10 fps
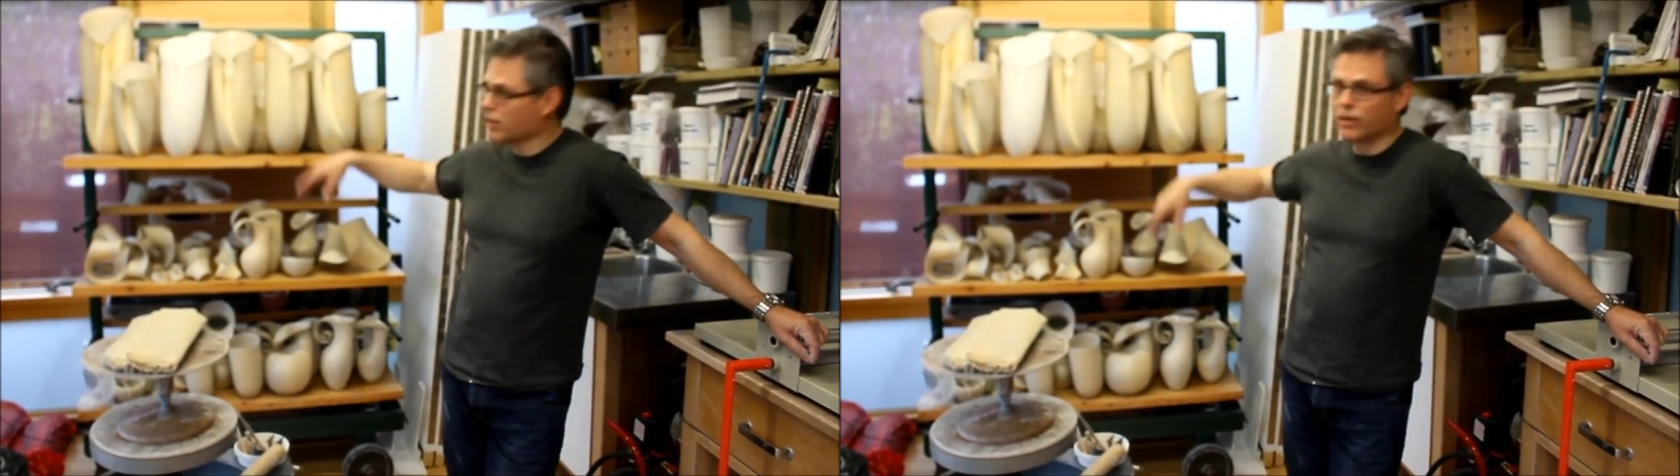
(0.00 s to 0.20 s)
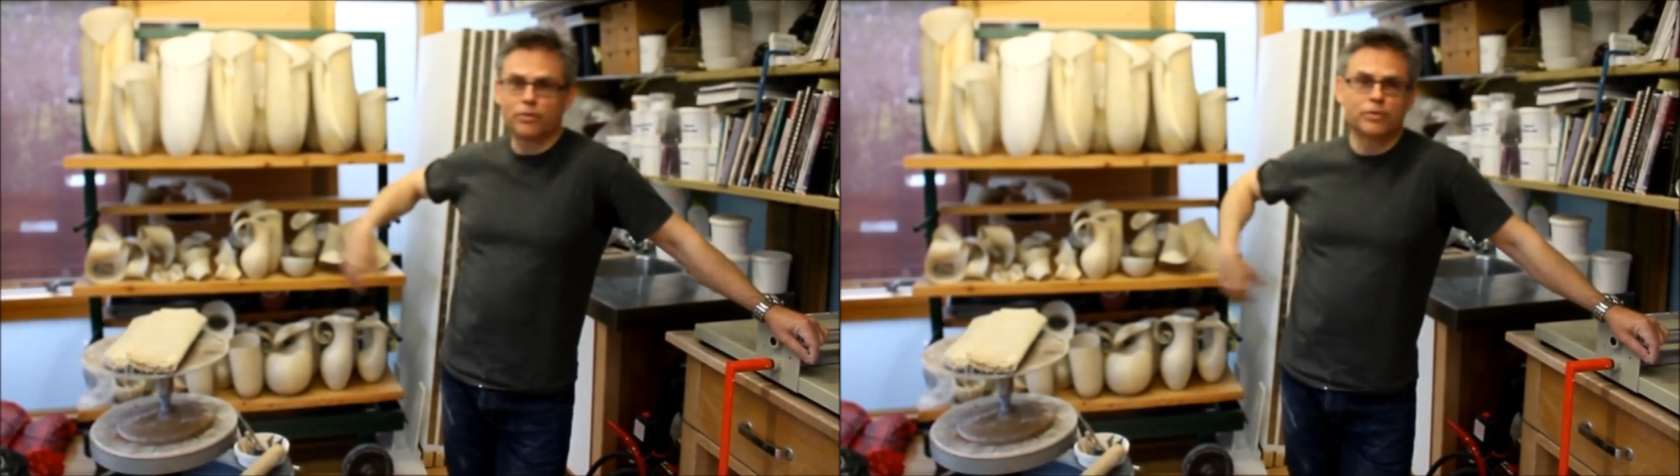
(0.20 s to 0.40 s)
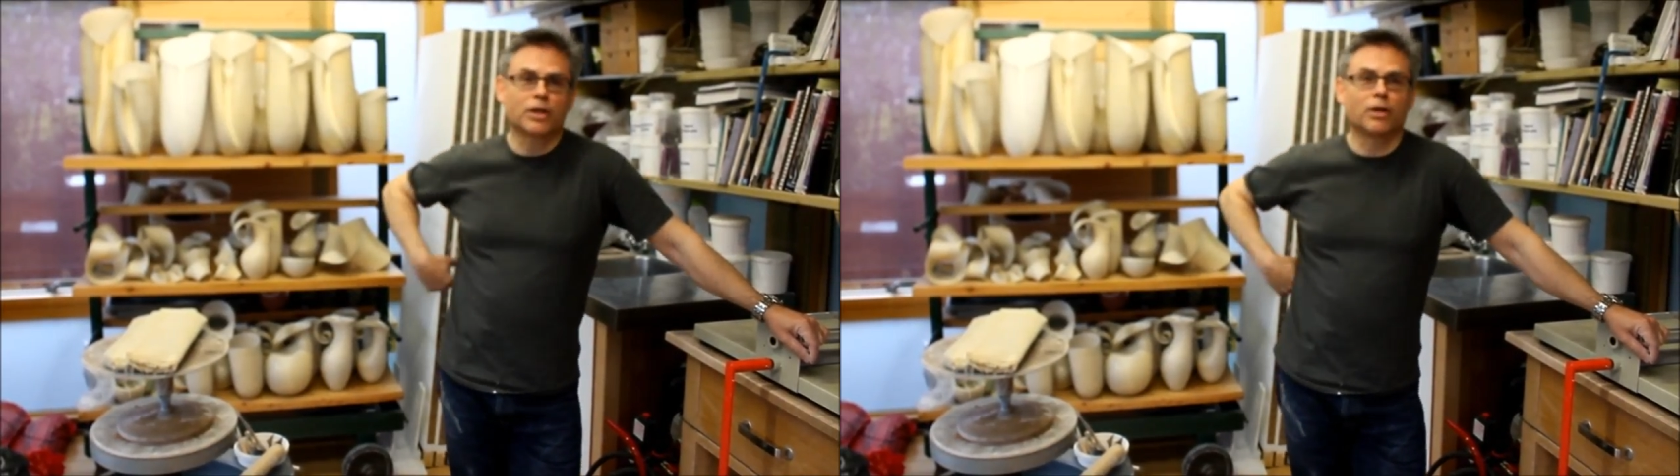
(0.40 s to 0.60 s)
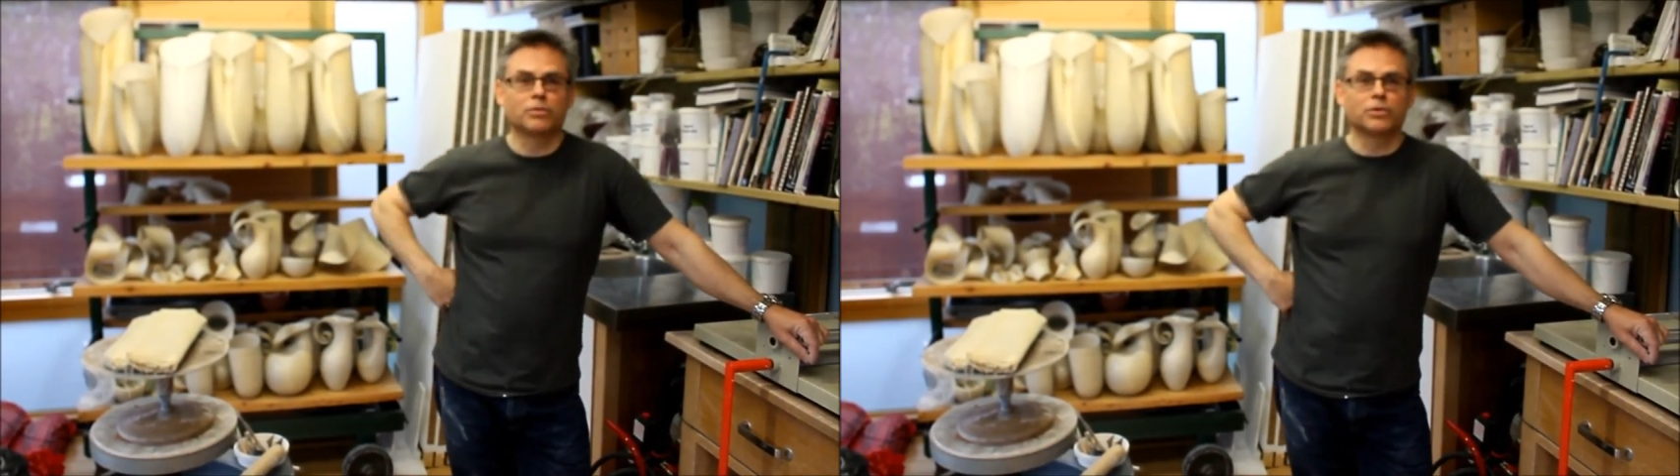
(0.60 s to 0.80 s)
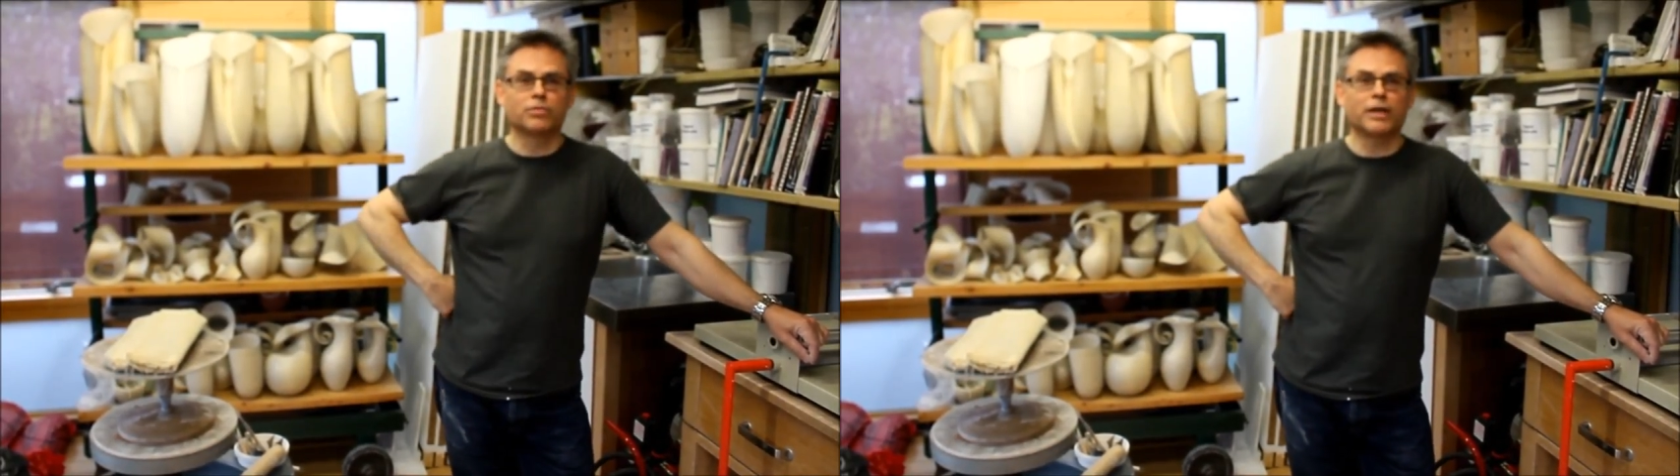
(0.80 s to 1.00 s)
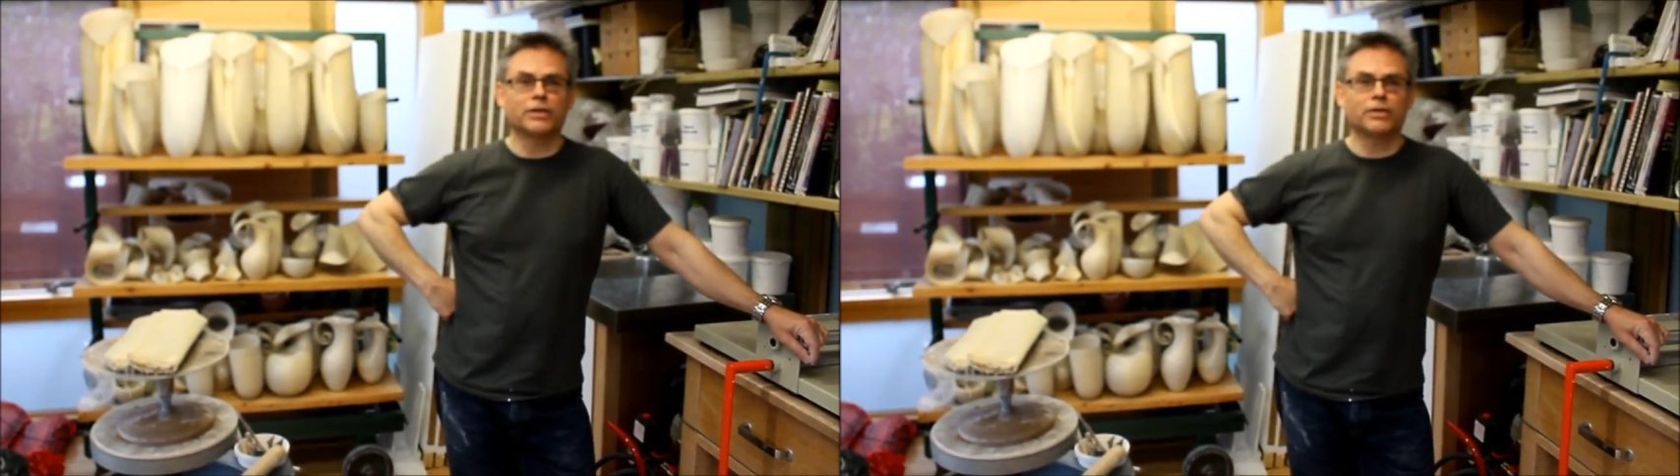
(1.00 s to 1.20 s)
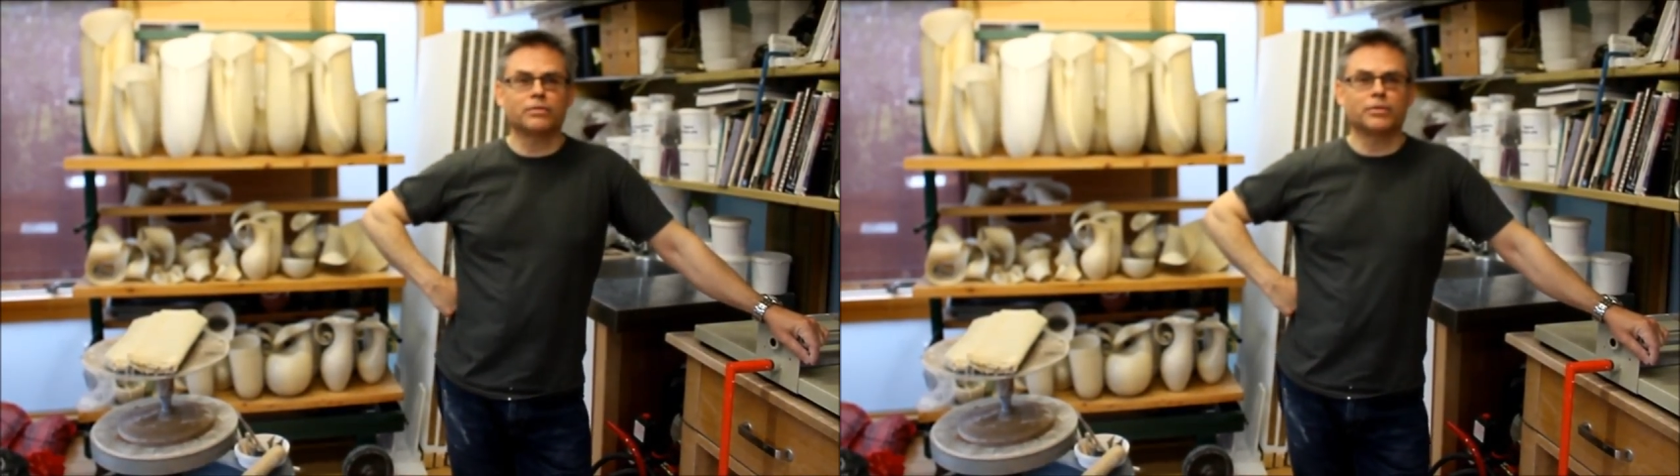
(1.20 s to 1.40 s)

kind of sculptural vessel,